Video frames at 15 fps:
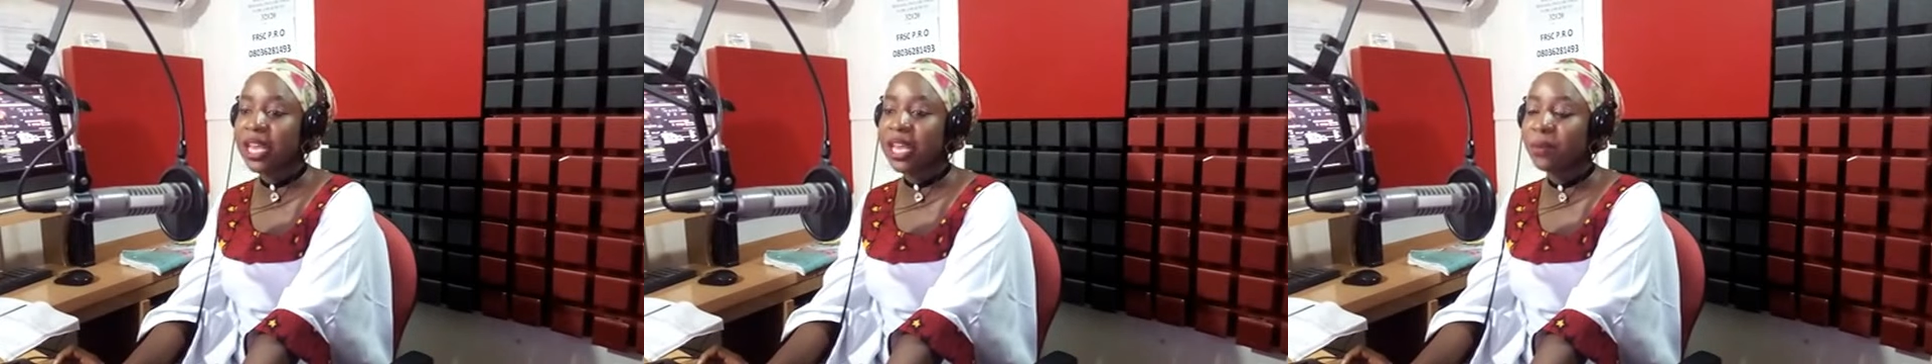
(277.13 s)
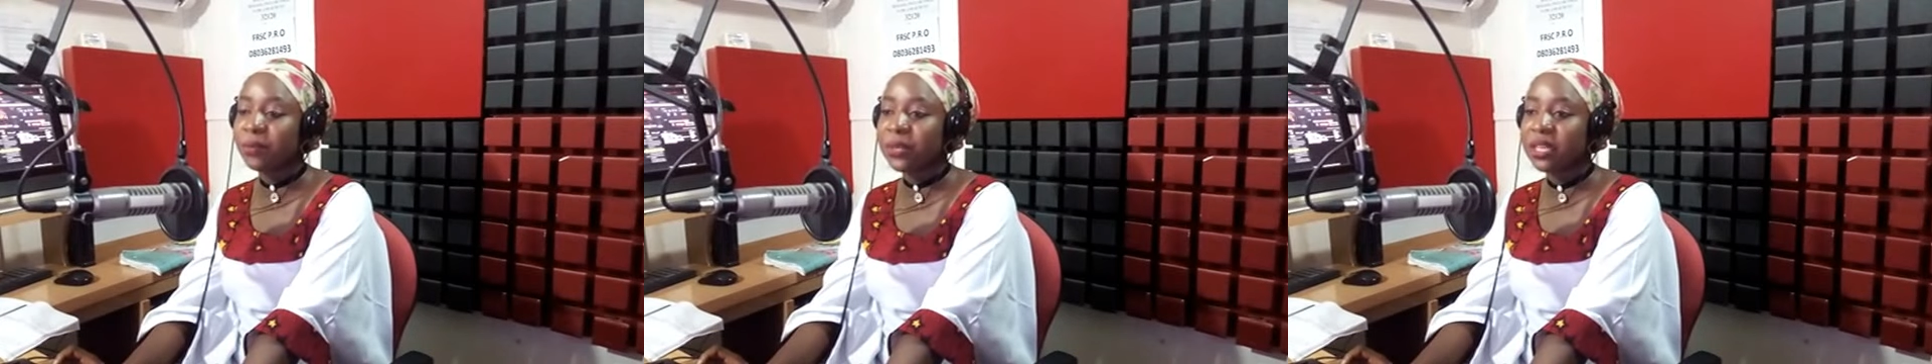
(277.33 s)

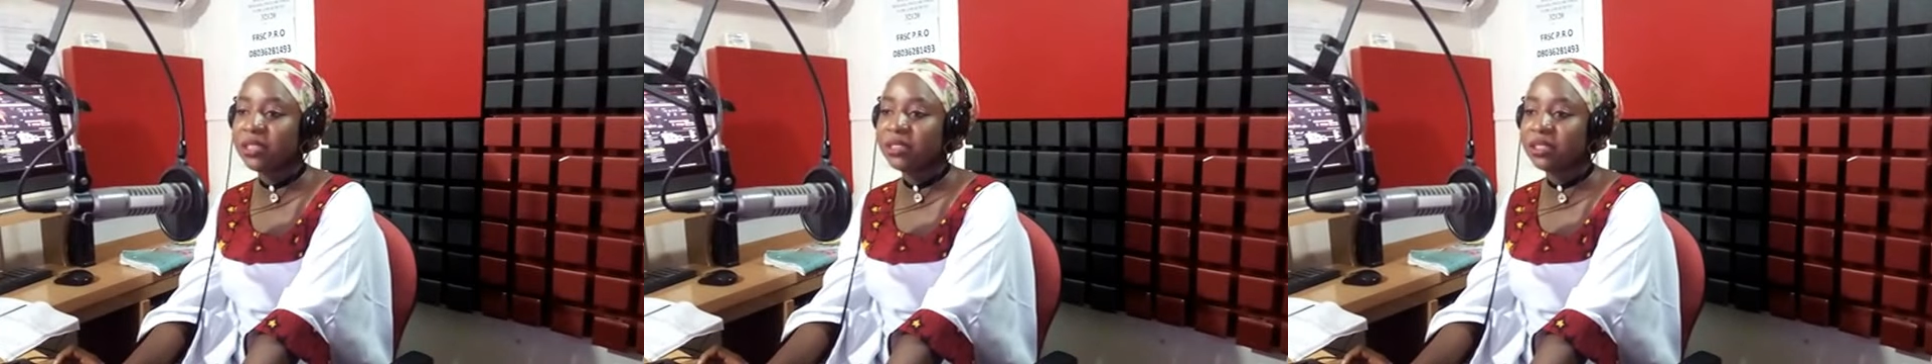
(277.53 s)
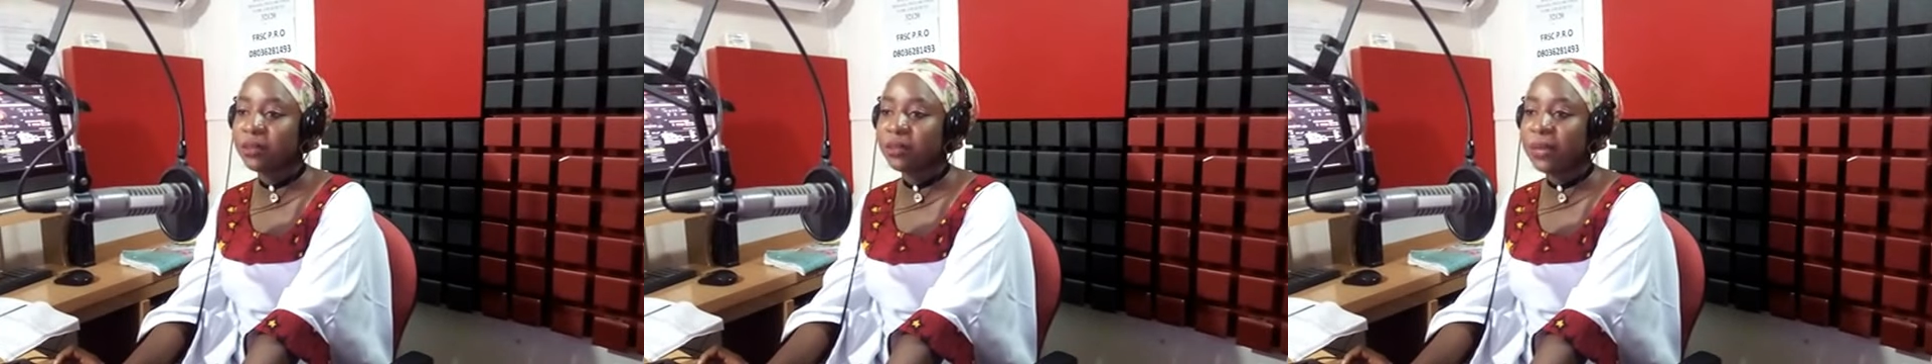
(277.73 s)

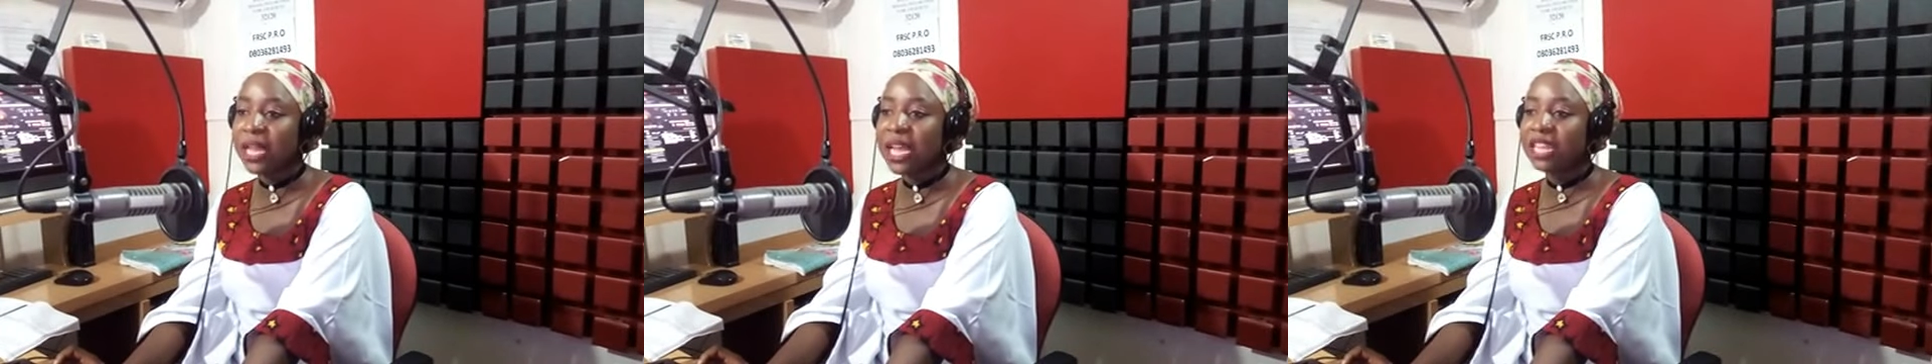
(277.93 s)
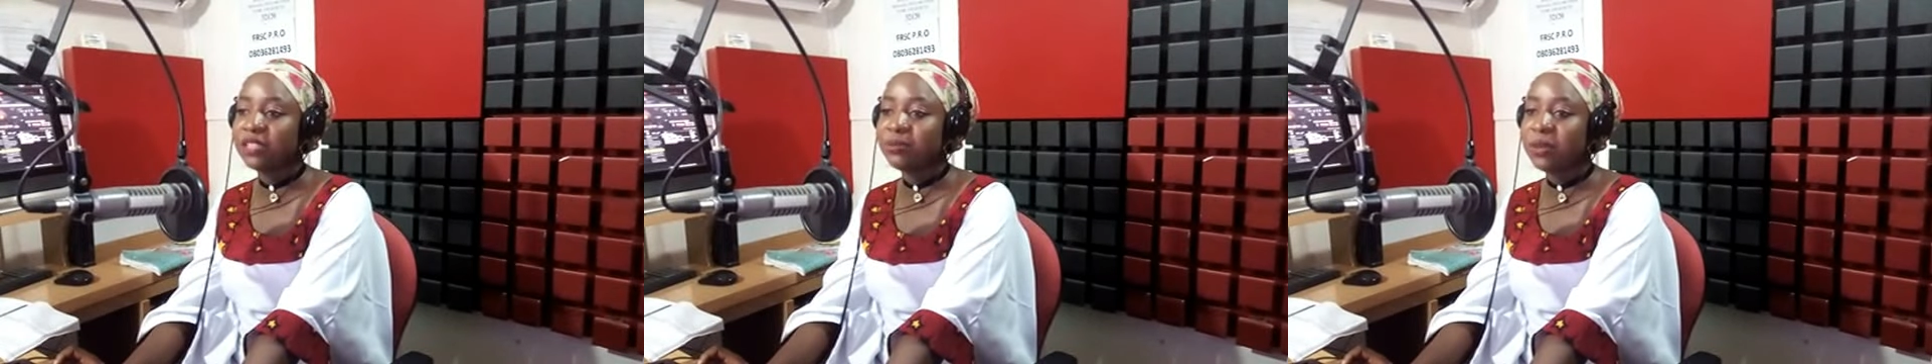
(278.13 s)
companies in the
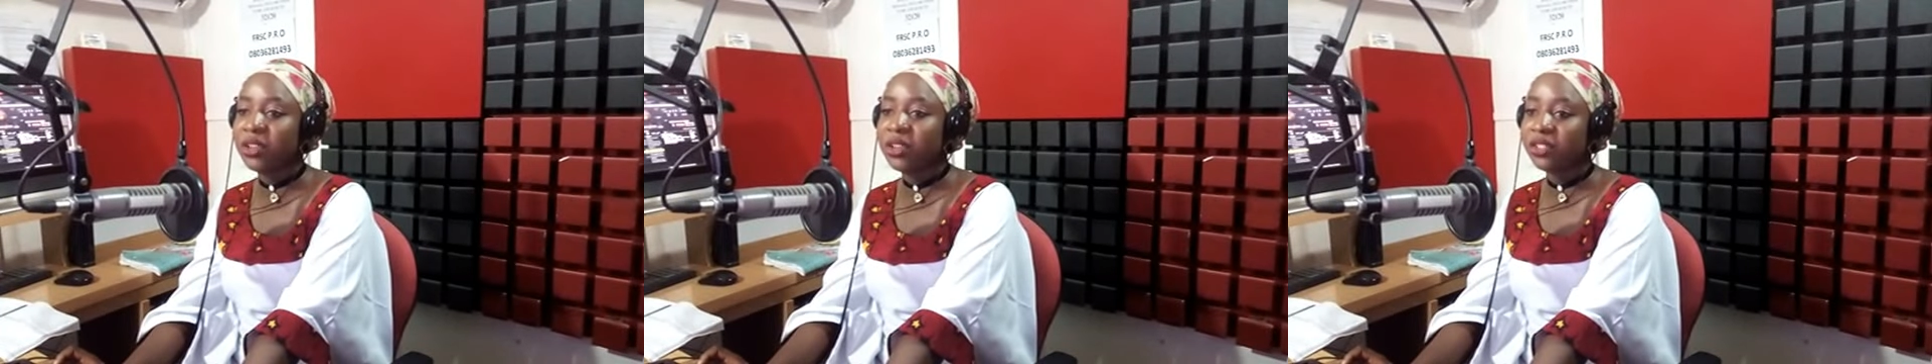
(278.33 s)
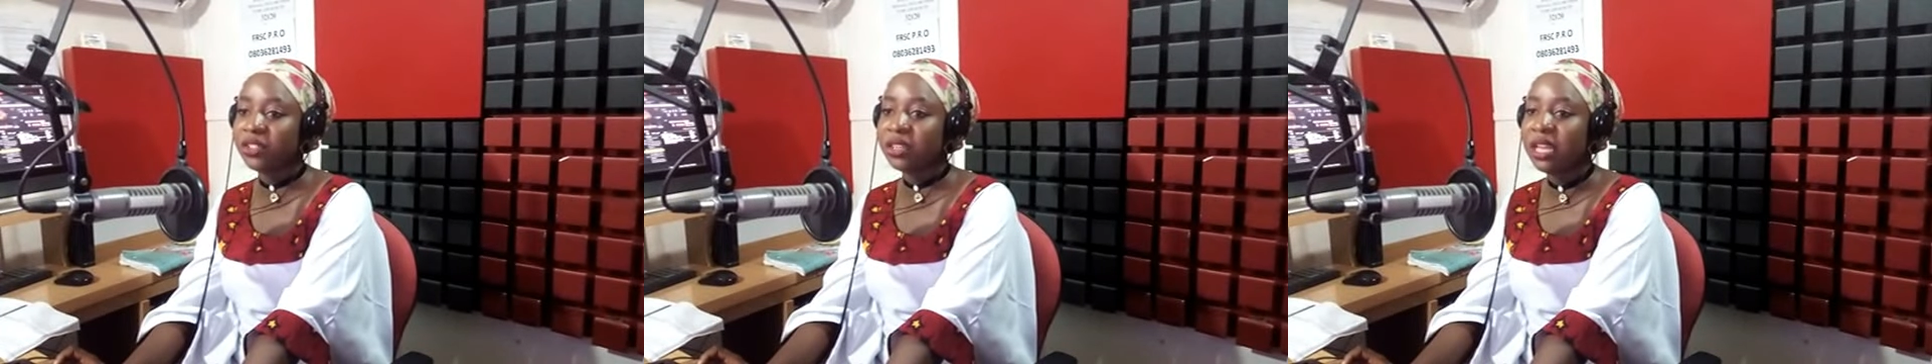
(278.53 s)
planned
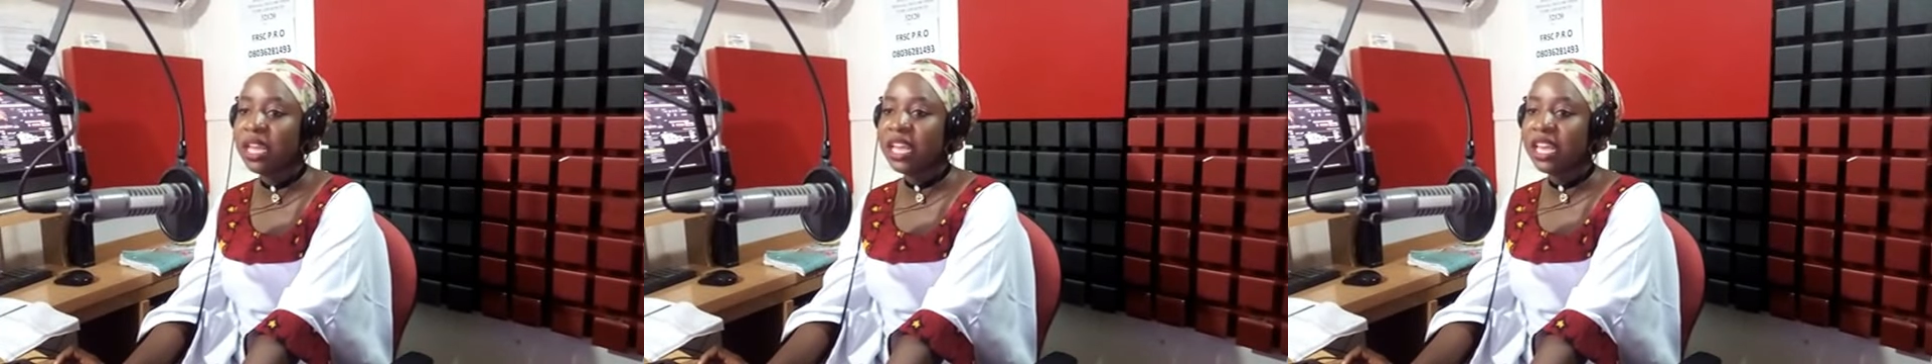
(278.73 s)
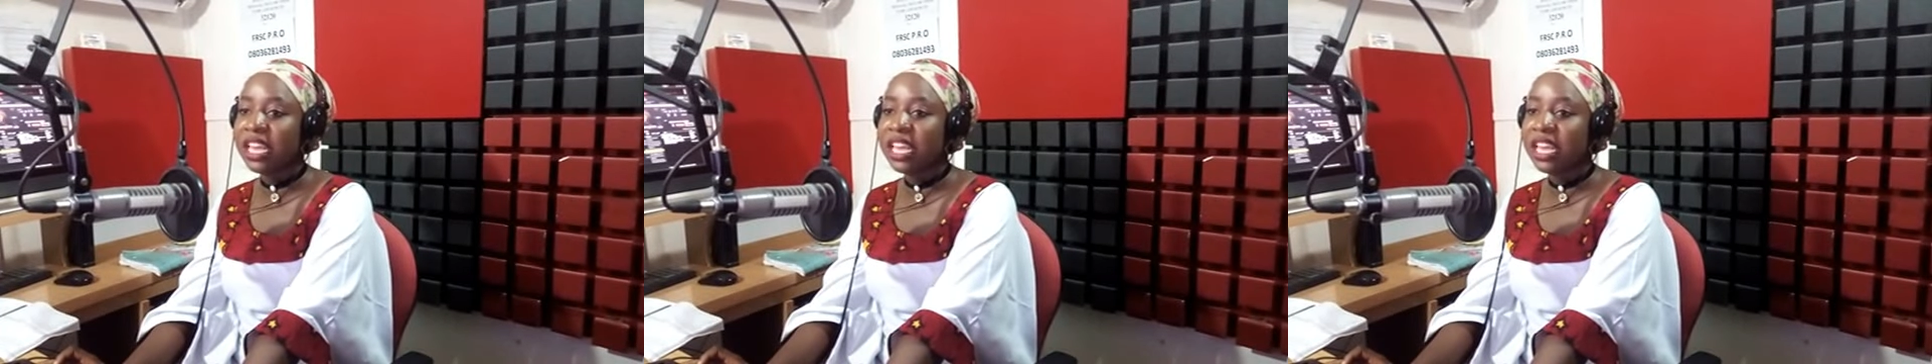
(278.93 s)
merger